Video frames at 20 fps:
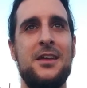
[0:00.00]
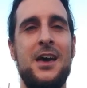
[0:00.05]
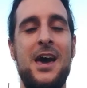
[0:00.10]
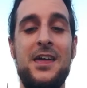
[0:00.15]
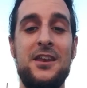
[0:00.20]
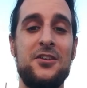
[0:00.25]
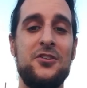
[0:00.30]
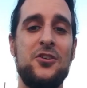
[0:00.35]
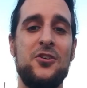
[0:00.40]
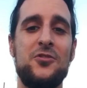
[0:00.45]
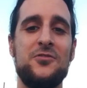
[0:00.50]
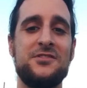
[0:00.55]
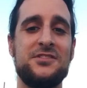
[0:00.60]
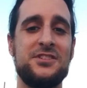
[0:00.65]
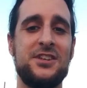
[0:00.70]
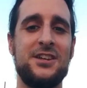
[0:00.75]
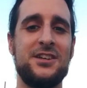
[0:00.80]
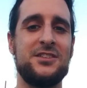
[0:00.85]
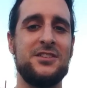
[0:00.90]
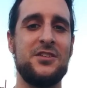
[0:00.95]
I didn't know
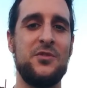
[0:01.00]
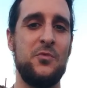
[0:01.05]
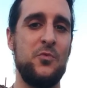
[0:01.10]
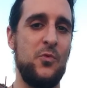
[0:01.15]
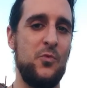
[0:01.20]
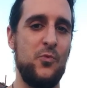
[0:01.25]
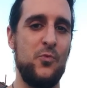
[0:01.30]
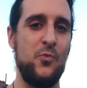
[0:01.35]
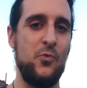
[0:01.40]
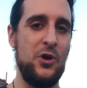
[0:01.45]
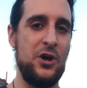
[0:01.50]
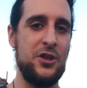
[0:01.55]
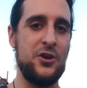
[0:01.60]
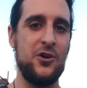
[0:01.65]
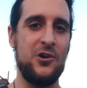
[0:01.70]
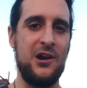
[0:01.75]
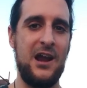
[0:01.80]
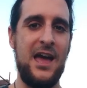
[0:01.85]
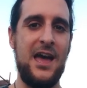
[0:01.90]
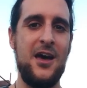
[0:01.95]
exactly what
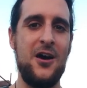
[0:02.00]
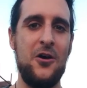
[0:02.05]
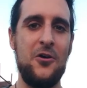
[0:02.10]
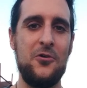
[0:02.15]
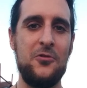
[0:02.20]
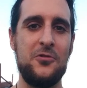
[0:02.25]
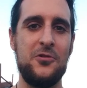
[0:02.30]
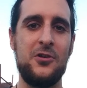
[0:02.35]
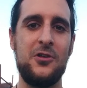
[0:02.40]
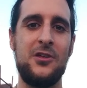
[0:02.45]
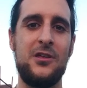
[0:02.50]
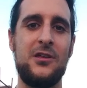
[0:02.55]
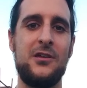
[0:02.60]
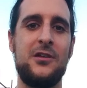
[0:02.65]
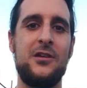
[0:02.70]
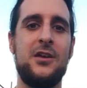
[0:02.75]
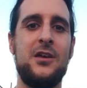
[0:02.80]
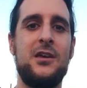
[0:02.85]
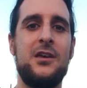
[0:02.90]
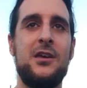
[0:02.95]
or how.
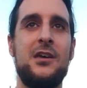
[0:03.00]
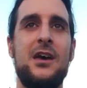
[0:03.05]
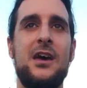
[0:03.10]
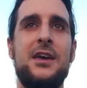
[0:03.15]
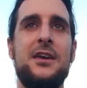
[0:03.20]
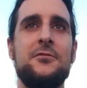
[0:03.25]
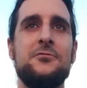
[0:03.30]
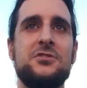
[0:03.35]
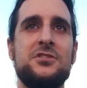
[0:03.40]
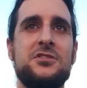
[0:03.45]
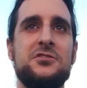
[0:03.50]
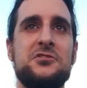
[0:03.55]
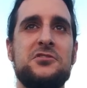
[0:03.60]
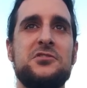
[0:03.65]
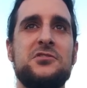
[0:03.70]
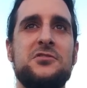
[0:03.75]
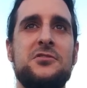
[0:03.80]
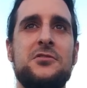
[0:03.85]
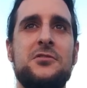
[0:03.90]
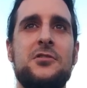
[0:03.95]
It was
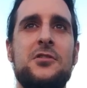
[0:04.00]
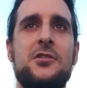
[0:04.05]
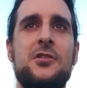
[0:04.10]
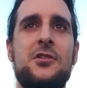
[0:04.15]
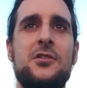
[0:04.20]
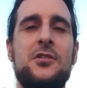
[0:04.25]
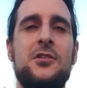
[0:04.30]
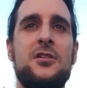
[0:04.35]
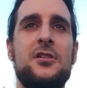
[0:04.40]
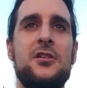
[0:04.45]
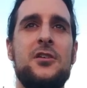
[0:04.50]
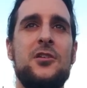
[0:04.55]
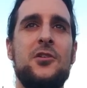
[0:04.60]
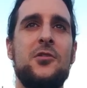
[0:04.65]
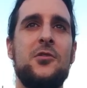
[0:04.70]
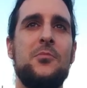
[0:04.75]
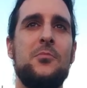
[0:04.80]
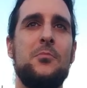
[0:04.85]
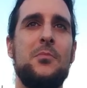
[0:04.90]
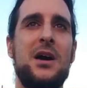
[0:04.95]
just
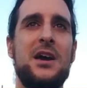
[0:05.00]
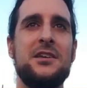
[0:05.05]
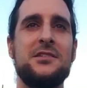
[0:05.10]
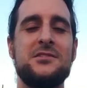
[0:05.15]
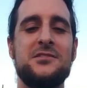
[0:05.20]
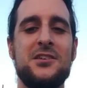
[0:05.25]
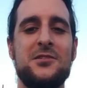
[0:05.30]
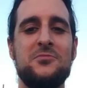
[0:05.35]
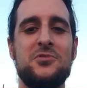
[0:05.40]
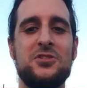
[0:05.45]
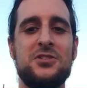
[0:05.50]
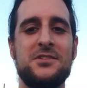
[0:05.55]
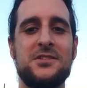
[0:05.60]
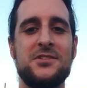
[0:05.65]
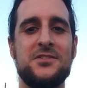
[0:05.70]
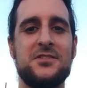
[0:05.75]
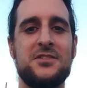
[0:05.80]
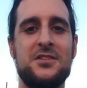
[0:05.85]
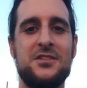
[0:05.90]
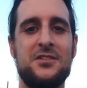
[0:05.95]
my
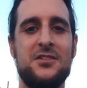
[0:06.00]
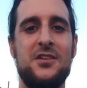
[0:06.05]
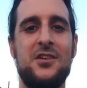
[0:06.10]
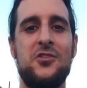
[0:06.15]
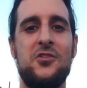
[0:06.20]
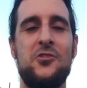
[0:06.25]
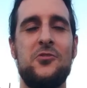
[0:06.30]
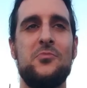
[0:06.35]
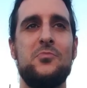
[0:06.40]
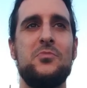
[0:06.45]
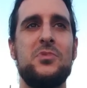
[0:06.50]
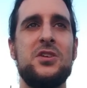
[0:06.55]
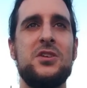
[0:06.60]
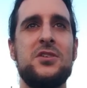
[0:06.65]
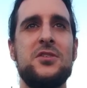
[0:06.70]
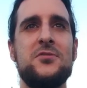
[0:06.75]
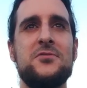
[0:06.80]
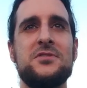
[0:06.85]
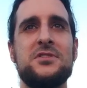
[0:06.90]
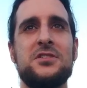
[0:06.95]
assumptions and me
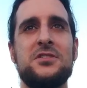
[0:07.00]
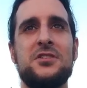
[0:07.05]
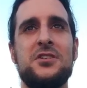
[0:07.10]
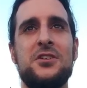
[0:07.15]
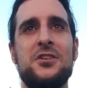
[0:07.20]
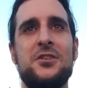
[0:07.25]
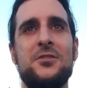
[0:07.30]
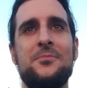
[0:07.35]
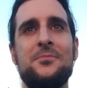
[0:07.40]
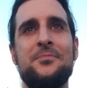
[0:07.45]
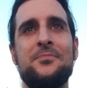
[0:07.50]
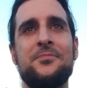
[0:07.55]
using a